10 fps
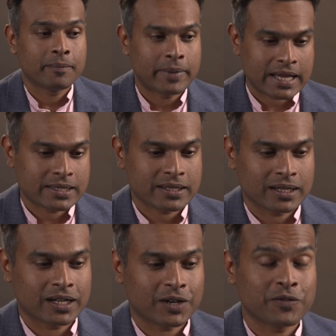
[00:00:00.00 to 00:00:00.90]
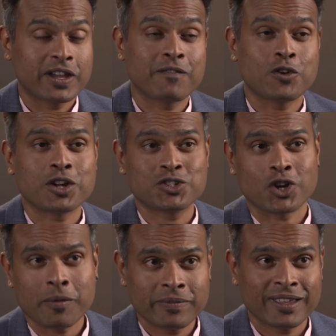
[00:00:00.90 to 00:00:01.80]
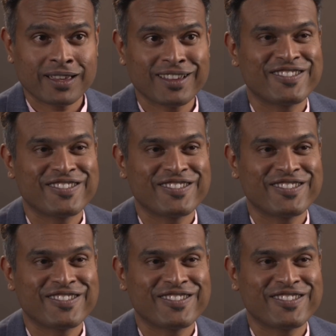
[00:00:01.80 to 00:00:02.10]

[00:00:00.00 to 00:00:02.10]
But we have not stopped there.